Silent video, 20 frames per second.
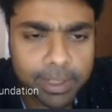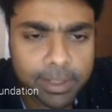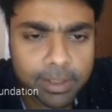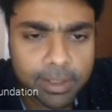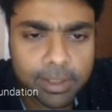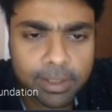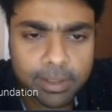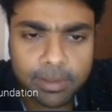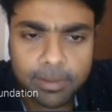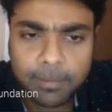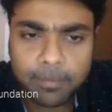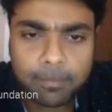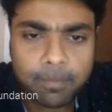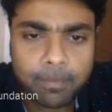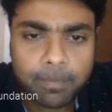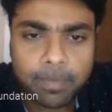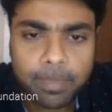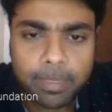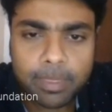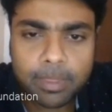Finally,
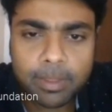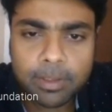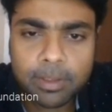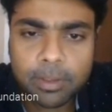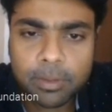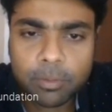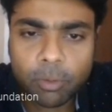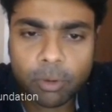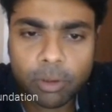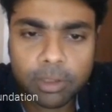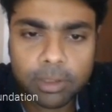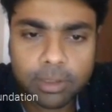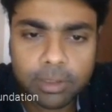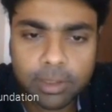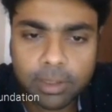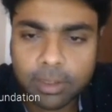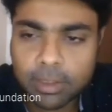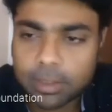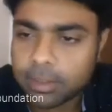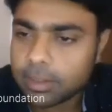this is
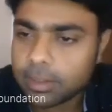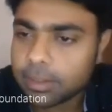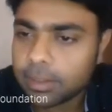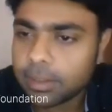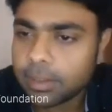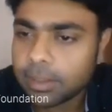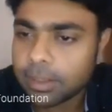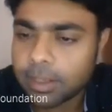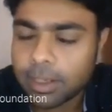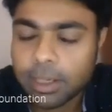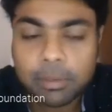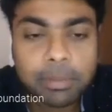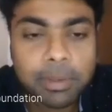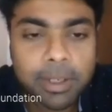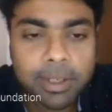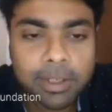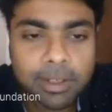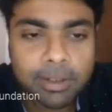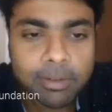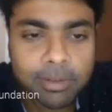what our
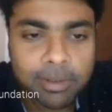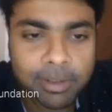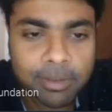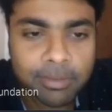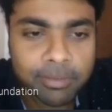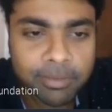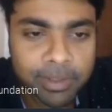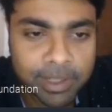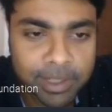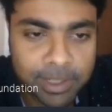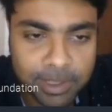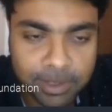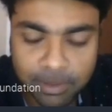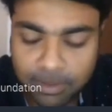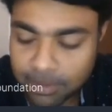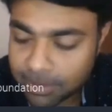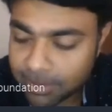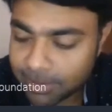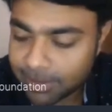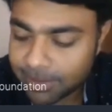RBI governor
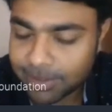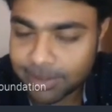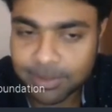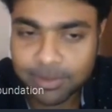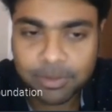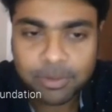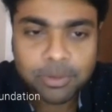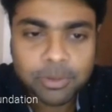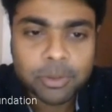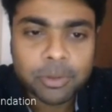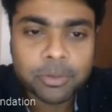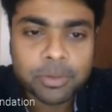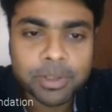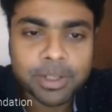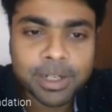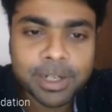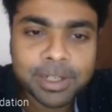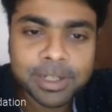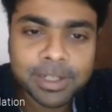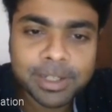finished on. So
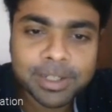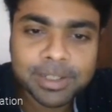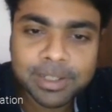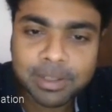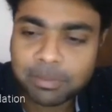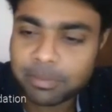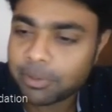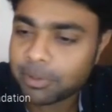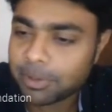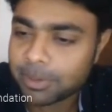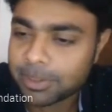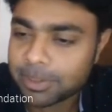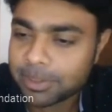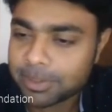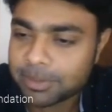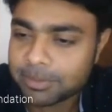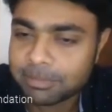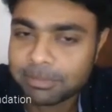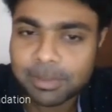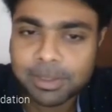COVID-19 is upon
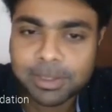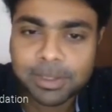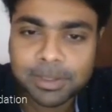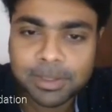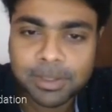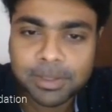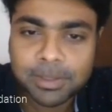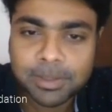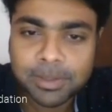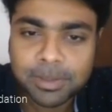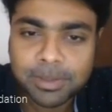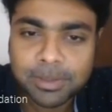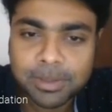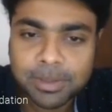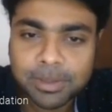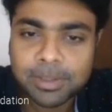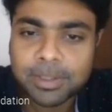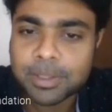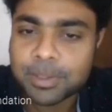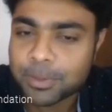us, but
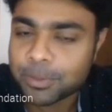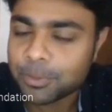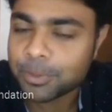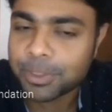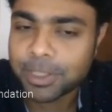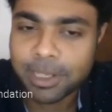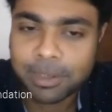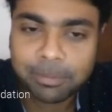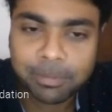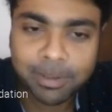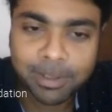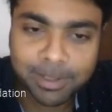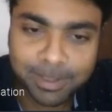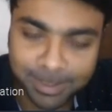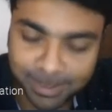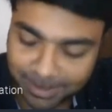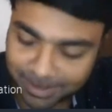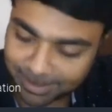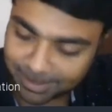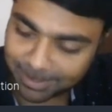this too shall
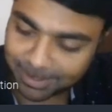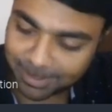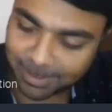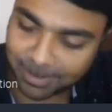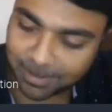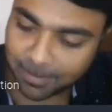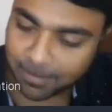pass.